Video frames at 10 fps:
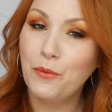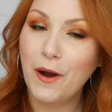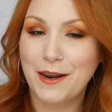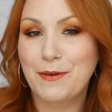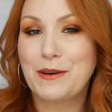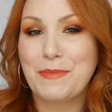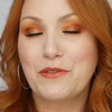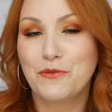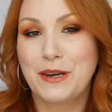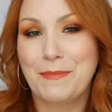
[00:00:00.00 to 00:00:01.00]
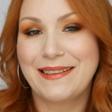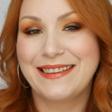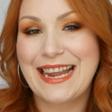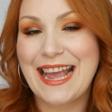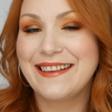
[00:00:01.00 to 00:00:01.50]
The one I'm going to be talking about
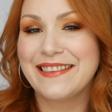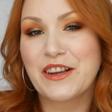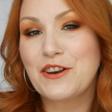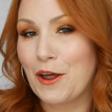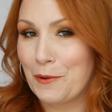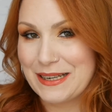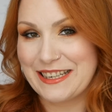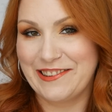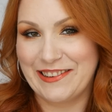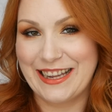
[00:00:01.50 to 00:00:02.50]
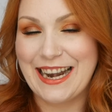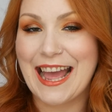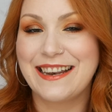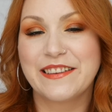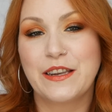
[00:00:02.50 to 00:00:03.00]
today is the Glow Edition,
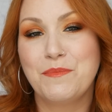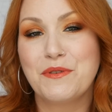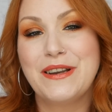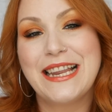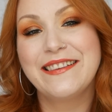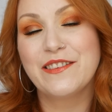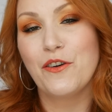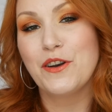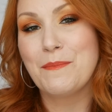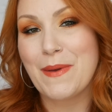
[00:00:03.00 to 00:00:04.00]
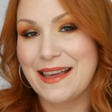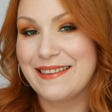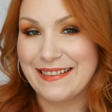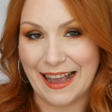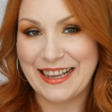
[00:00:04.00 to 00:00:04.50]
and it's going to be released on
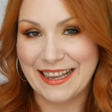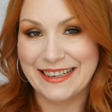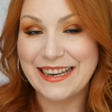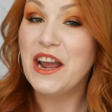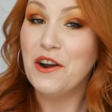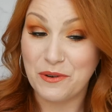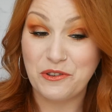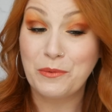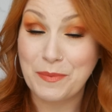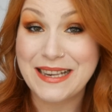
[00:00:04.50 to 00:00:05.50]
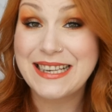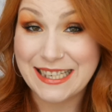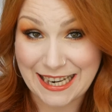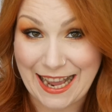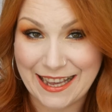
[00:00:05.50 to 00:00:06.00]
May the 2nd, which will be
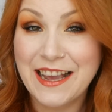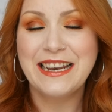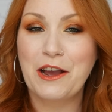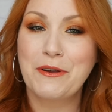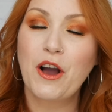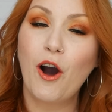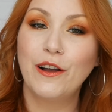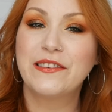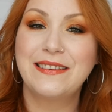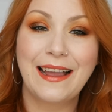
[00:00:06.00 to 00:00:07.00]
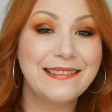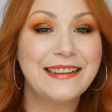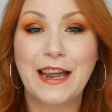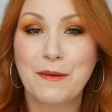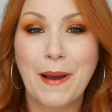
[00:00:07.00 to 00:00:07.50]
today. Now, it costs
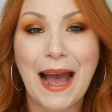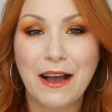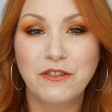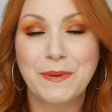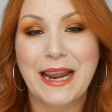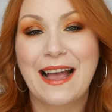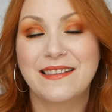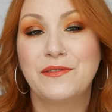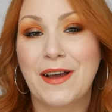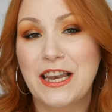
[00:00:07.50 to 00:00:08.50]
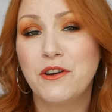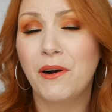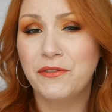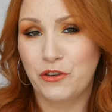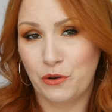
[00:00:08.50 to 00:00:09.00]
£99, but it has a
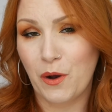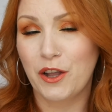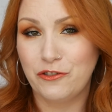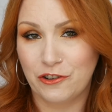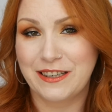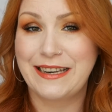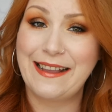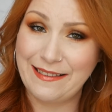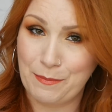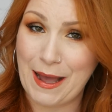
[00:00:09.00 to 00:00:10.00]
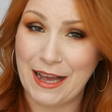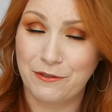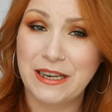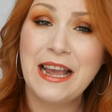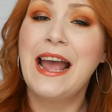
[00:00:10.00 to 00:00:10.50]
value of
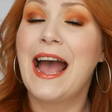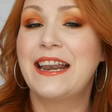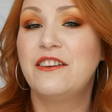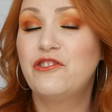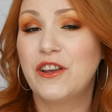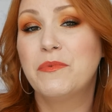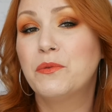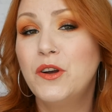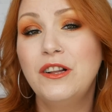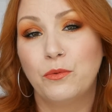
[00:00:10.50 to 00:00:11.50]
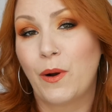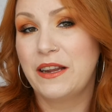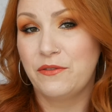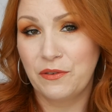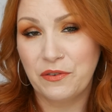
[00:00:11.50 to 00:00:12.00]
£280, and it ships
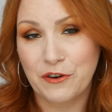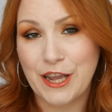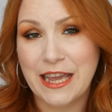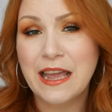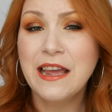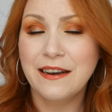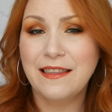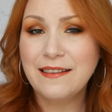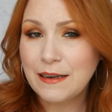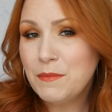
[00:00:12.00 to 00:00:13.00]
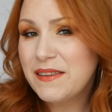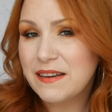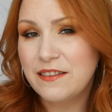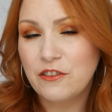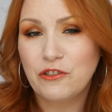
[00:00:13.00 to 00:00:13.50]
worldwide for free. Now, these
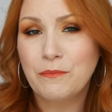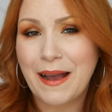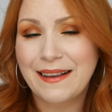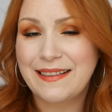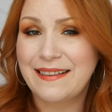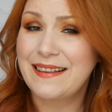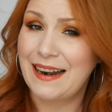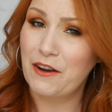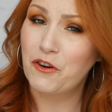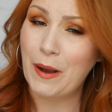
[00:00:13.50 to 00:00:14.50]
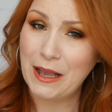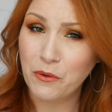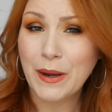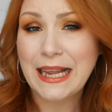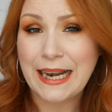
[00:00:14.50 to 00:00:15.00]
limited edition bags, they sell out
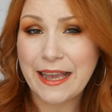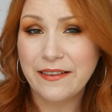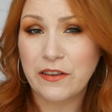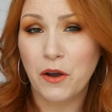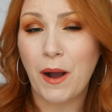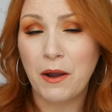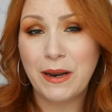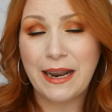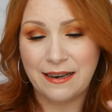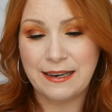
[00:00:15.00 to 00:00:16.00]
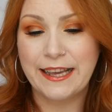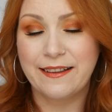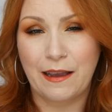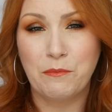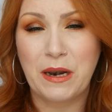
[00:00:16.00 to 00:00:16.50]
quite quickly, so I will add a
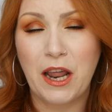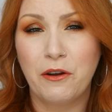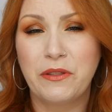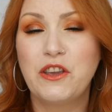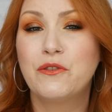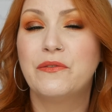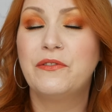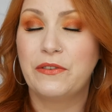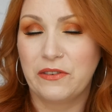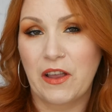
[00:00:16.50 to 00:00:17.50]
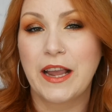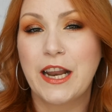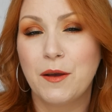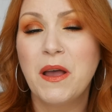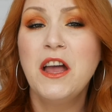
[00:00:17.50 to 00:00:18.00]
link down below that you can
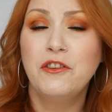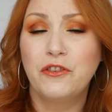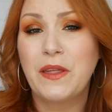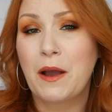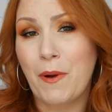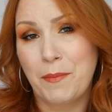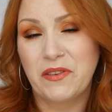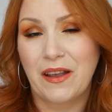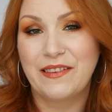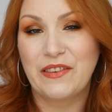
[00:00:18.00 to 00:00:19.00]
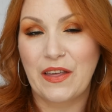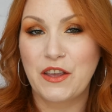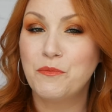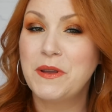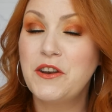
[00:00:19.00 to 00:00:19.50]
sign up to their website so that you'll